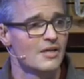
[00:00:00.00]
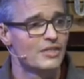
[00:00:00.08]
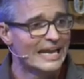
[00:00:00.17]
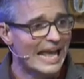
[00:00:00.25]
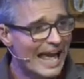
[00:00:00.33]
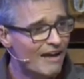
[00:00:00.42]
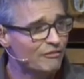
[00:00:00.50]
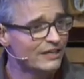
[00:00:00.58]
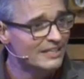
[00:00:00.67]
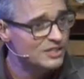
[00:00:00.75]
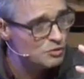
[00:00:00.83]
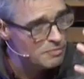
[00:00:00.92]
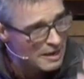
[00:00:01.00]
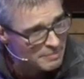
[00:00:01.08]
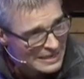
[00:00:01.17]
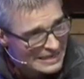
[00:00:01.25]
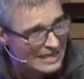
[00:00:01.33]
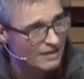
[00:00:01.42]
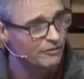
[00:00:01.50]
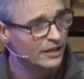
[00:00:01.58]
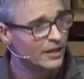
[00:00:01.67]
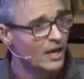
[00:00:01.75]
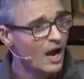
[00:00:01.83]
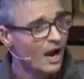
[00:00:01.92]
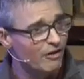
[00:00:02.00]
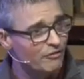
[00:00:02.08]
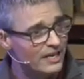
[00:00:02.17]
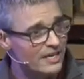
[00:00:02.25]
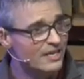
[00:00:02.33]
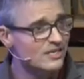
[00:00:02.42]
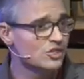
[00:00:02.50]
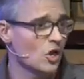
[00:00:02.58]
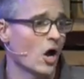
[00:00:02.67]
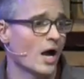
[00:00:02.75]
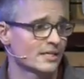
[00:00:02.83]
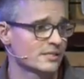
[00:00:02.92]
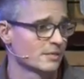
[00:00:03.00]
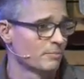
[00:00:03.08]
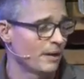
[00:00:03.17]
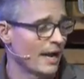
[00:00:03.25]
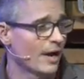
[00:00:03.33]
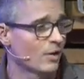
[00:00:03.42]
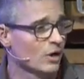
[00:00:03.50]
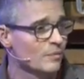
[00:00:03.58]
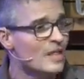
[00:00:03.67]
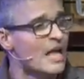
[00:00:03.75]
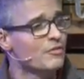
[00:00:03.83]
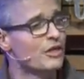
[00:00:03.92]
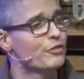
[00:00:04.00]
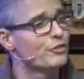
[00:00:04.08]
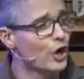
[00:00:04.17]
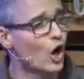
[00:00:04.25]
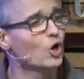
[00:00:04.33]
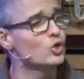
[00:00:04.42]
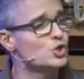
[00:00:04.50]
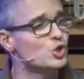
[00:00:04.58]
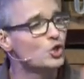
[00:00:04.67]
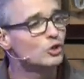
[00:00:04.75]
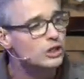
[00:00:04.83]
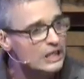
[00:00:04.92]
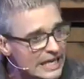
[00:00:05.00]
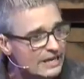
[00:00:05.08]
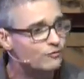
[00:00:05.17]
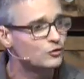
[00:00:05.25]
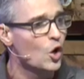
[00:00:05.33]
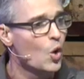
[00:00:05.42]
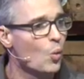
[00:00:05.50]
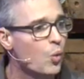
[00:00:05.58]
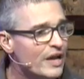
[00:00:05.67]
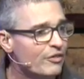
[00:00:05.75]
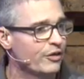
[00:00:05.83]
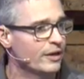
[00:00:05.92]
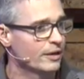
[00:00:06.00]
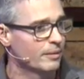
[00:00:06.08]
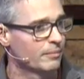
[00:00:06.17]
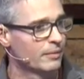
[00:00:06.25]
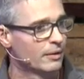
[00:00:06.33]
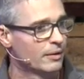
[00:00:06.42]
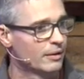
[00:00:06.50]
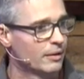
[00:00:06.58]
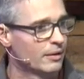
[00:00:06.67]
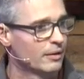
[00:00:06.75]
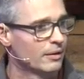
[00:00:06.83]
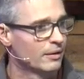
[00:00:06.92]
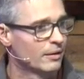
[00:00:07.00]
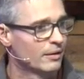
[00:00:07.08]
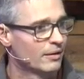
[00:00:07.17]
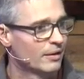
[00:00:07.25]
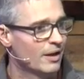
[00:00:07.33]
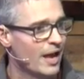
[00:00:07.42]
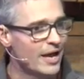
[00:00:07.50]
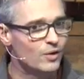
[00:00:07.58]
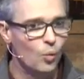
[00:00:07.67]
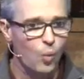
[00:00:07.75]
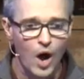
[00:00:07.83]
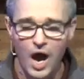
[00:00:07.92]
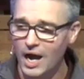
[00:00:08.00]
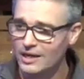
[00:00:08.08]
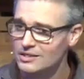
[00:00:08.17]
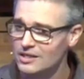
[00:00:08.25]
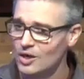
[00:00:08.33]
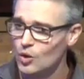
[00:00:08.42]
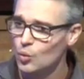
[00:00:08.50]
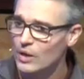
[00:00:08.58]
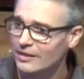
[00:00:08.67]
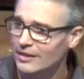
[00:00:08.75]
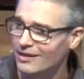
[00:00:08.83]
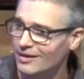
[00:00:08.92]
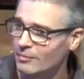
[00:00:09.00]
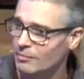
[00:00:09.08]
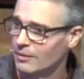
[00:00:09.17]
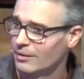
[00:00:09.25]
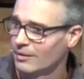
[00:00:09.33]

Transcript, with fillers: that evidence may be given of his awesome power, that those who lived with him and walked with him